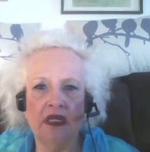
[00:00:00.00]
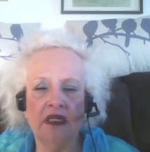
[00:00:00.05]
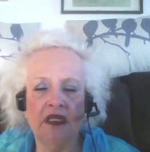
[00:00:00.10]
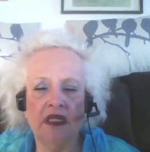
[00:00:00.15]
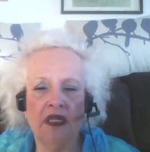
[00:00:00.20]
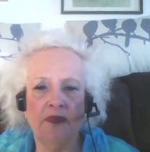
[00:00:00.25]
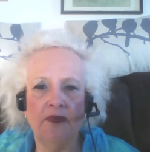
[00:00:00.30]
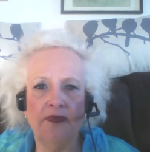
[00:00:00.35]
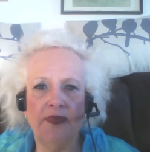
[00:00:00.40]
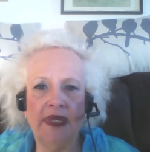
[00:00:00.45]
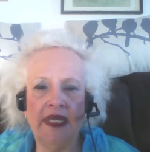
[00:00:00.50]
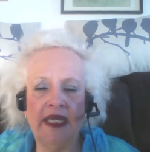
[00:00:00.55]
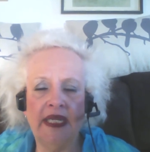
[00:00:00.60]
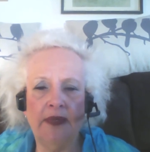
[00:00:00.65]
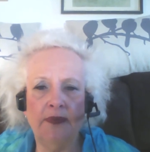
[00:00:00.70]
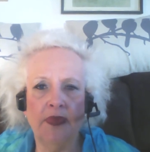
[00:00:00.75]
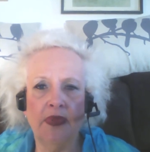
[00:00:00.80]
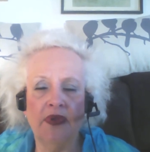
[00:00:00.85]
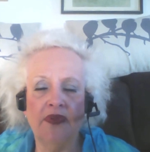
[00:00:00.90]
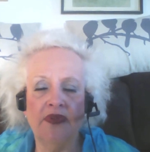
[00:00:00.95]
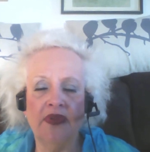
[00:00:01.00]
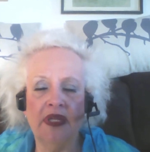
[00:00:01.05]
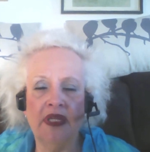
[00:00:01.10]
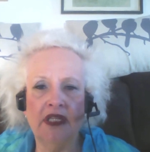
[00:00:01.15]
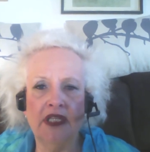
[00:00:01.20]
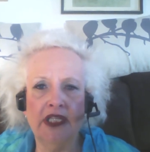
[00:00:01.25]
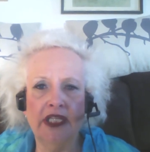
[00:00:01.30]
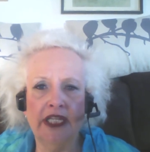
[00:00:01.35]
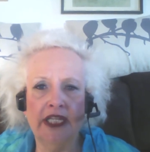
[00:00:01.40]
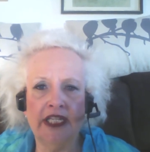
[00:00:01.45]
the people, the
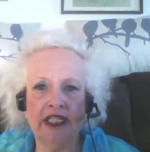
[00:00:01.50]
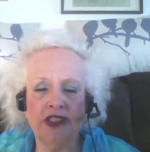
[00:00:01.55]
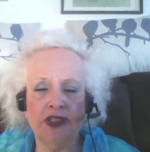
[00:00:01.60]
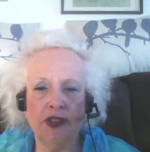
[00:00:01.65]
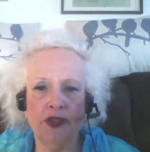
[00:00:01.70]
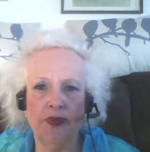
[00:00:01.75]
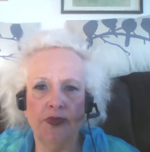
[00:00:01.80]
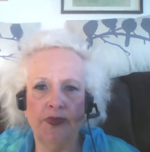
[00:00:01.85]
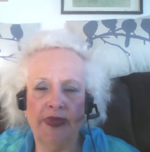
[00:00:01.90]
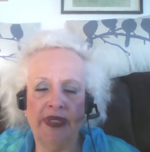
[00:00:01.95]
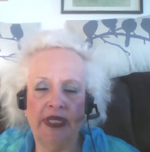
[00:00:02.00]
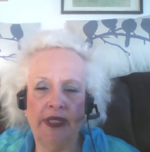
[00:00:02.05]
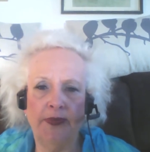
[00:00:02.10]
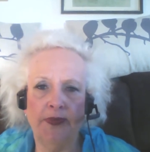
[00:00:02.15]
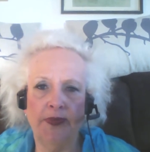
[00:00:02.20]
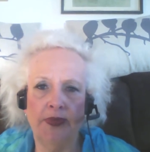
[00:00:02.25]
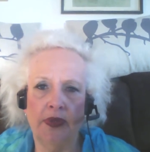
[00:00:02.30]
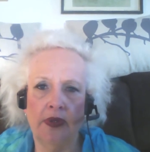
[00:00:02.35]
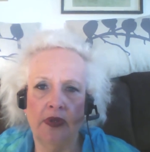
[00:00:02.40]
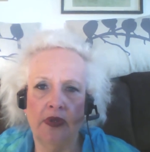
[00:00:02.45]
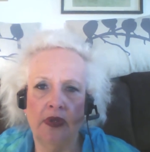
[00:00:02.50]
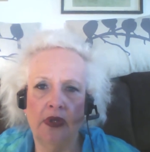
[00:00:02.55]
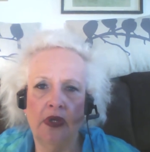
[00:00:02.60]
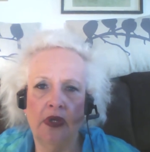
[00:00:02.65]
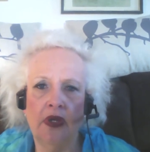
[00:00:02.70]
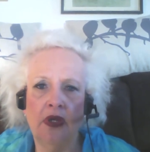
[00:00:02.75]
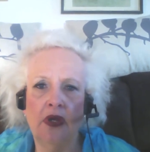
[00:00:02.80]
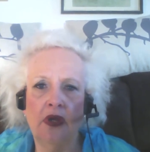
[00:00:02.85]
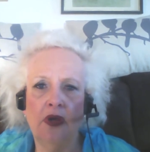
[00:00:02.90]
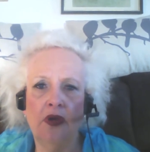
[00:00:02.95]
little people
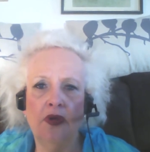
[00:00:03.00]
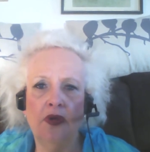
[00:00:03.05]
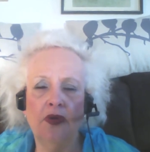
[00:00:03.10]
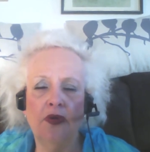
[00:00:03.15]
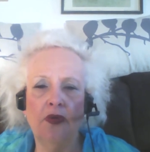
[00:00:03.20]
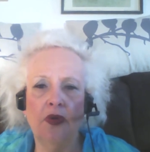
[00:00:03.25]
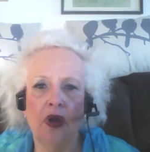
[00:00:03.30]
who